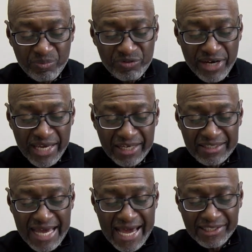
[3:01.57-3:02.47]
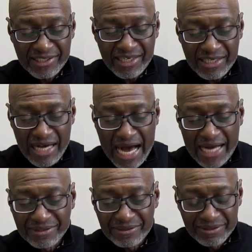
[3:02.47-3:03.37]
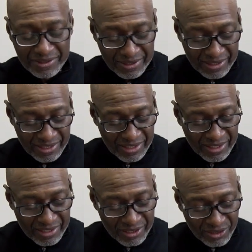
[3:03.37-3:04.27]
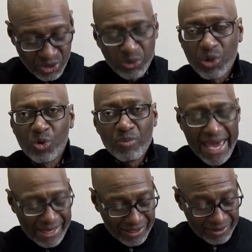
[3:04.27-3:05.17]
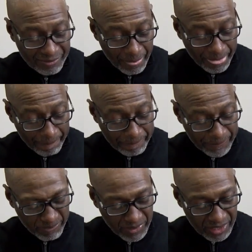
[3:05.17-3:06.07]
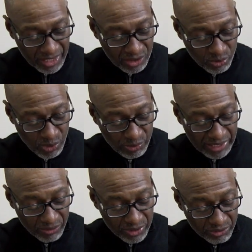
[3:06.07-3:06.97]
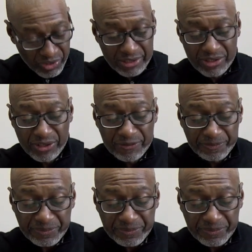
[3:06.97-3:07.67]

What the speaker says: praying and asking God, don't hold back. Here's a quote that I want to read to you.